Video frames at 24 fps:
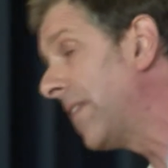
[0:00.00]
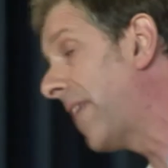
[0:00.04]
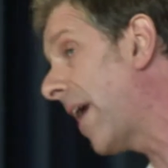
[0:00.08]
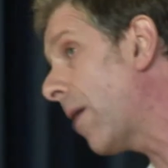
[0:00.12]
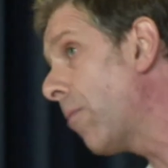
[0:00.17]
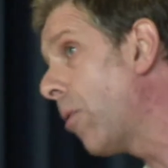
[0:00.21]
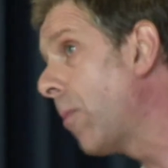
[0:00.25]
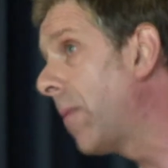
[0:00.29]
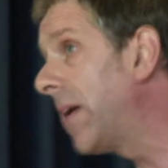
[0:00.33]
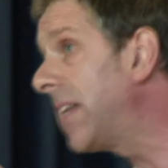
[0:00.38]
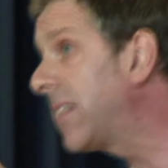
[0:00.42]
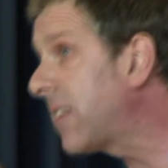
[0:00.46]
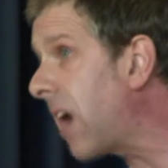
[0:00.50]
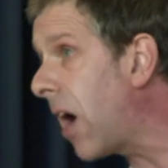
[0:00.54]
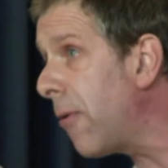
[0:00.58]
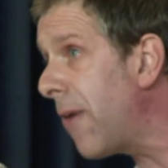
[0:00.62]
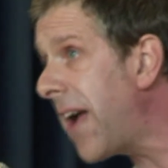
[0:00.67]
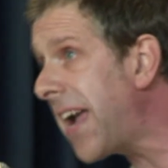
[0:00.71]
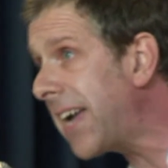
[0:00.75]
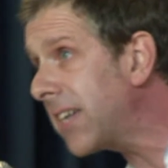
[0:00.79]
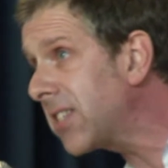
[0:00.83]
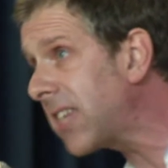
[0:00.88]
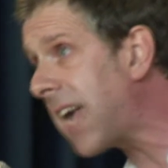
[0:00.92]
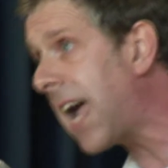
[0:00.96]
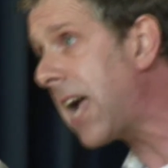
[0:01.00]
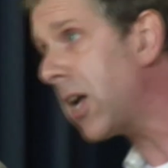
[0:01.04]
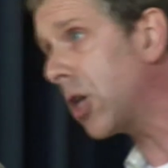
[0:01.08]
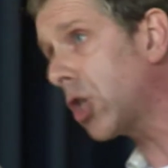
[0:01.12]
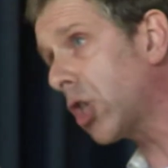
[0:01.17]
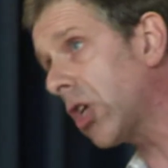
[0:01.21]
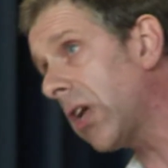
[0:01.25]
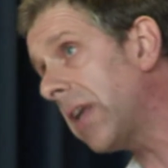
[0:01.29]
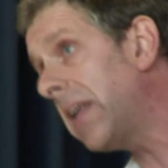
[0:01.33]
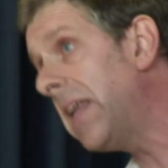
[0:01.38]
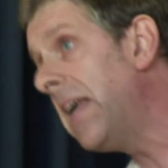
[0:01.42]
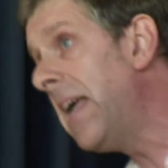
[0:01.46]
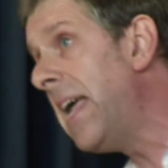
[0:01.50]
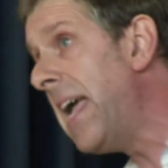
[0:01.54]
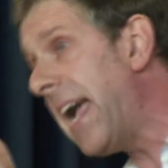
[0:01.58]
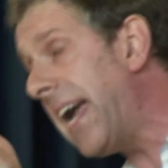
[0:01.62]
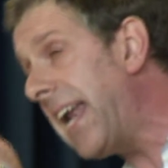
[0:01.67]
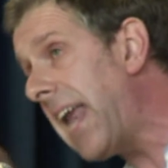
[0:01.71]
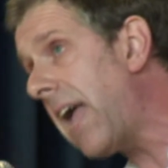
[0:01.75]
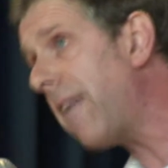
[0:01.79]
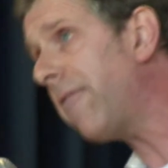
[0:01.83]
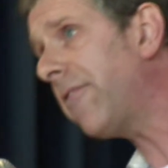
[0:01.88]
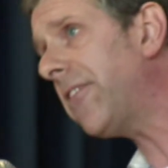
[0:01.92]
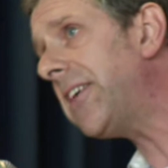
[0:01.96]
There will be direct action
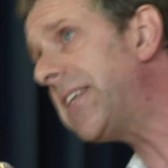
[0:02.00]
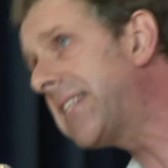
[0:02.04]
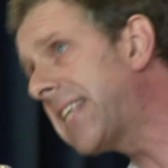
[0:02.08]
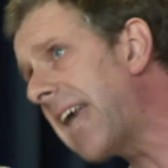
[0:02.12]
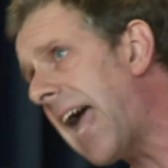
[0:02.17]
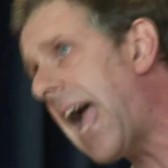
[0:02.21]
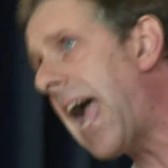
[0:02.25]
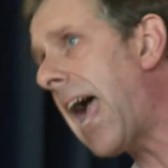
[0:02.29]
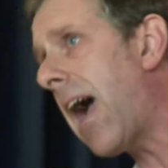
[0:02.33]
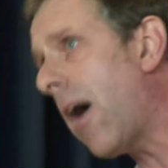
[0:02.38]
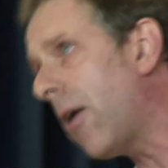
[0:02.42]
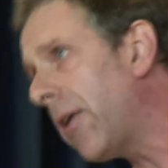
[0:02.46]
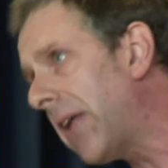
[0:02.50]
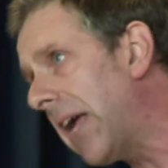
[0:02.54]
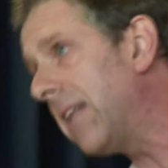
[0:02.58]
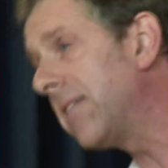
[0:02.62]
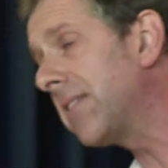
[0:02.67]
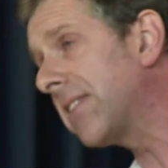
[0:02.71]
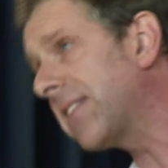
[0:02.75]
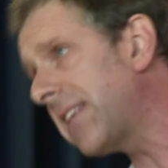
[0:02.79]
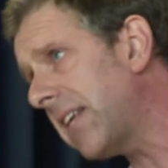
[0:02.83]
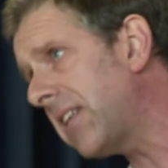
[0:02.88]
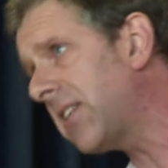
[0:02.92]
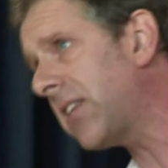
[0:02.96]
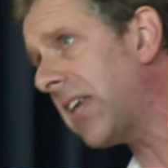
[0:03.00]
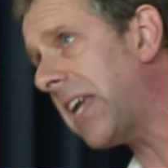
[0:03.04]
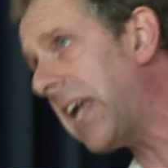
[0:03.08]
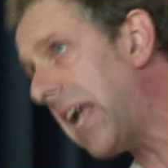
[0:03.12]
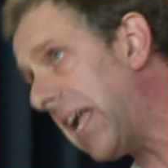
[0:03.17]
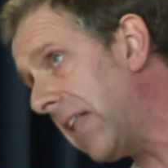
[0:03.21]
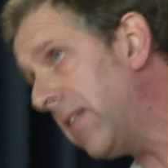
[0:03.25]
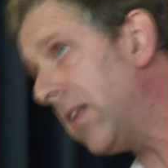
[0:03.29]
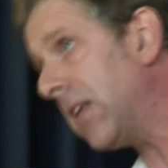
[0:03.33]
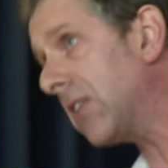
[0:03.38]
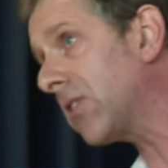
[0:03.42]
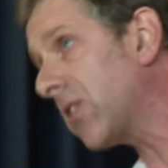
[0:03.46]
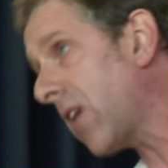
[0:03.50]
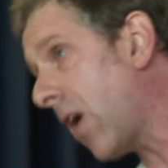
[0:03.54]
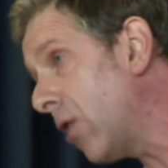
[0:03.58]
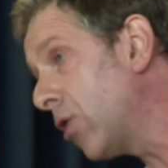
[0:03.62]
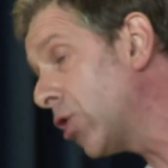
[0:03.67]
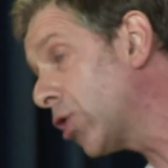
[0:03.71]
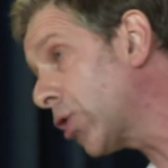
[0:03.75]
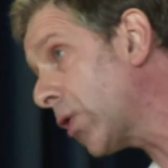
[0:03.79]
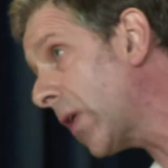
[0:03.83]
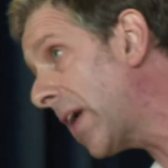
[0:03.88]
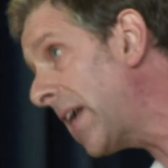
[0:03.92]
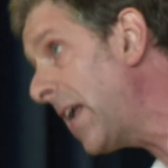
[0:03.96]
in every town and city in this
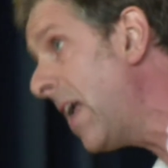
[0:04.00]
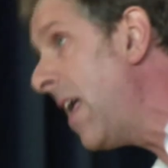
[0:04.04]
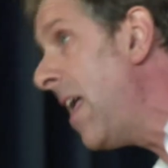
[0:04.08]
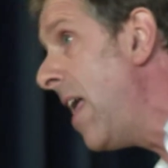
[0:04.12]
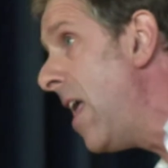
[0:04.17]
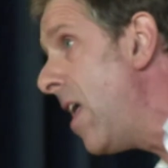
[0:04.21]
country.